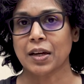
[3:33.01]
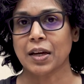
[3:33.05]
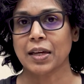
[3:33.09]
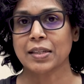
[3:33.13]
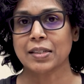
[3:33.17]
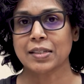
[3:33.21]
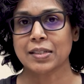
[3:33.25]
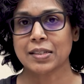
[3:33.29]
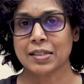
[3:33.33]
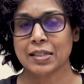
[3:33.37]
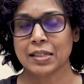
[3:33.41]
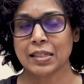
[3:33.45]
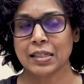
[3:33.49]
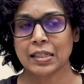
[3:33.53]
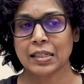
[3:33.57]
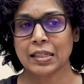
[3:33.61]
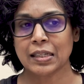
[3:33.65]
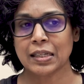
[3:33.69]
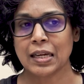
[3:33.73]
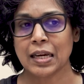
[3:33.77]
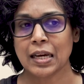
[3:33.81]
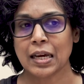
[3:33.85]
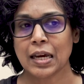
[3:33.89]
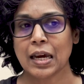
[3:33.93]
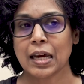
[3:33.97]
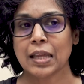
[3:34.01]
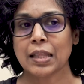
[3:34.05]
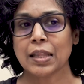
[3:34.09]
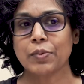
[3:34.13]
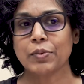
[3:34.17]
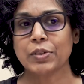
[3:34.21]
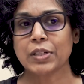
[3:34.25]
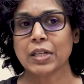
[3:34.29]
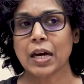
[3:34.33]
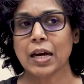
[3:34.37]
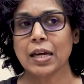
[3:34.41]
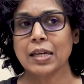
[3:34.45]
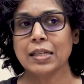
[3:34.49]
iced tea and there
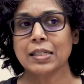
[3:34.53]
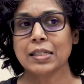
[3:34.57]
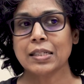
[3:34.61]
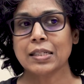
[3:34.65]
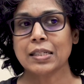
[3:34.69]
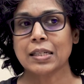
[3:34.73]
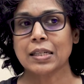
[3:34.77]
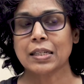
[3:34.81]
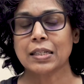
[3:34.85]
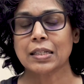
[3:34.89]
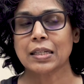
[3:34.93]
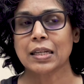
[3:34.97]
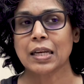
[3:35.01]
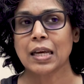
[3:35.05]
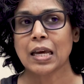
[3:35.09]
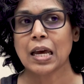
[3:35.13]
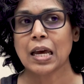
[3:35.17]
was ice in it.